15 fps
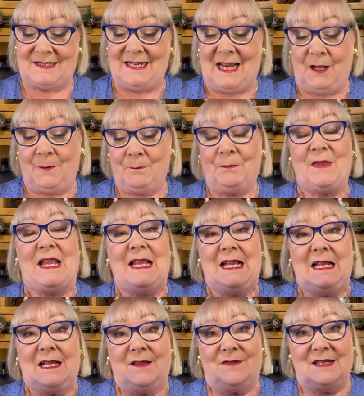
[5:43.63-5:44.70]
Now,
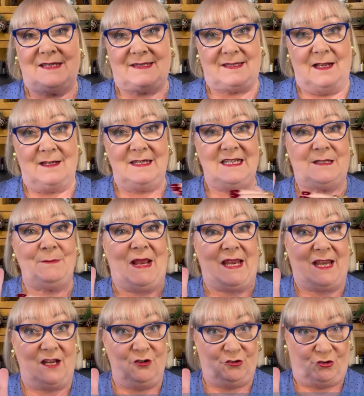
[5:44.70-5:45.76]
the sun is
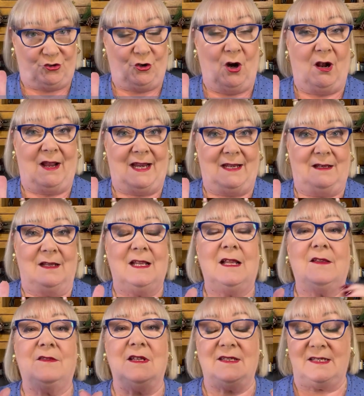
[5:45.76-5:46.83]
making a trine.
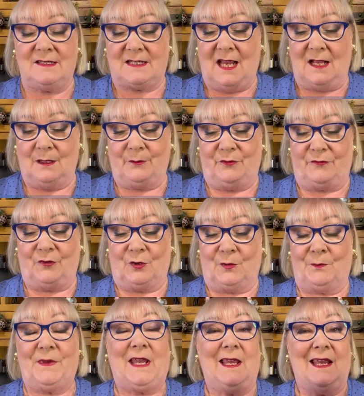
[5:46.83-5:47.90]
This is helpful.